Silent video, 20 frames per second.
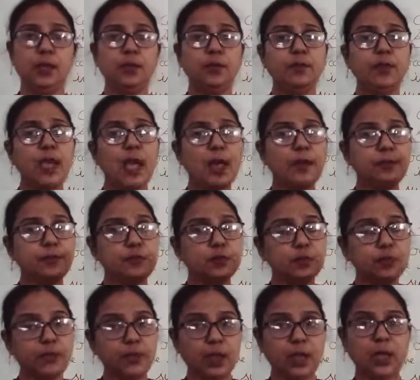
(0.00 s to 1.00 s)
We have
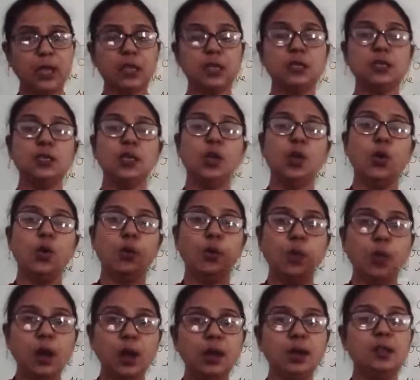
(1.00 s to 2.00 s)
to wait
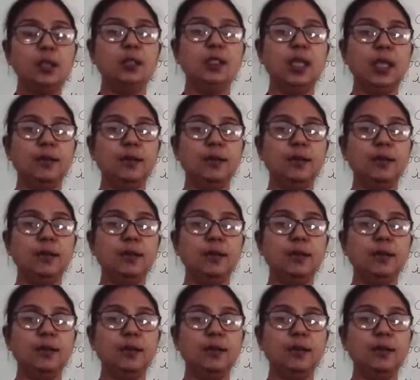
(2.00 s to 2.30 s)
what